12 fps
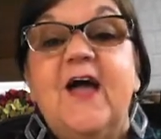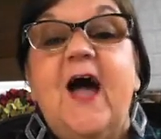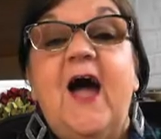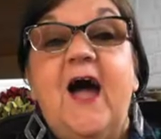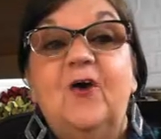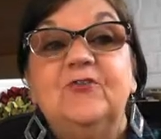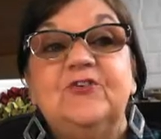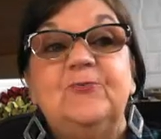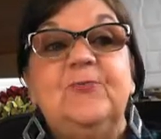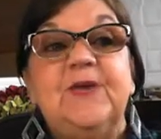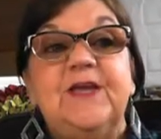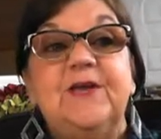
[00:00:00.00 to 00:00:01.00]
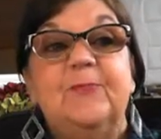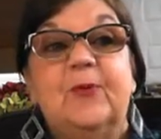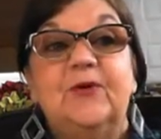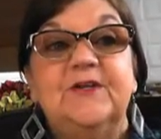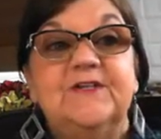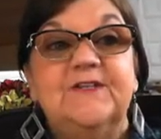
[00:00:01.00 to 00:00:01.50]
How to be
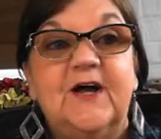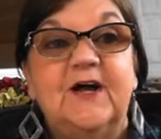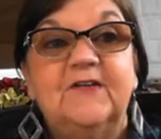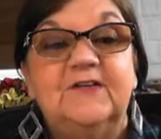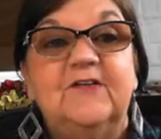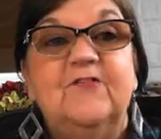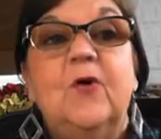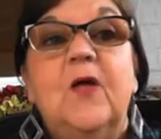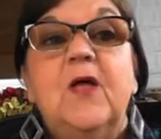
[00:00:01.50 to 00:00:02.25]
productive.